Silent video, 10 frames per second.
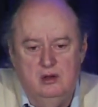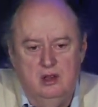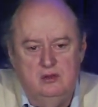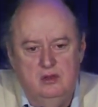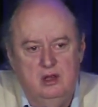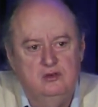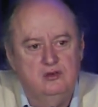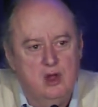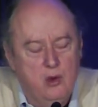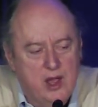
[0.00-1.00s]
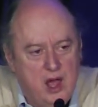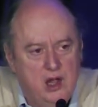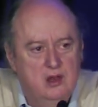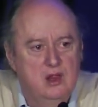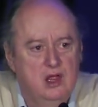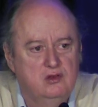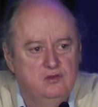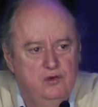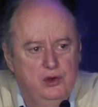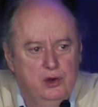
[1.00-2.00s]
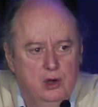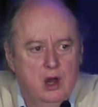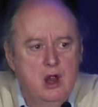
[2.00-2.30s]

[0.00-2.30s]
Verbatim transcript: that, that's going on in that sphere,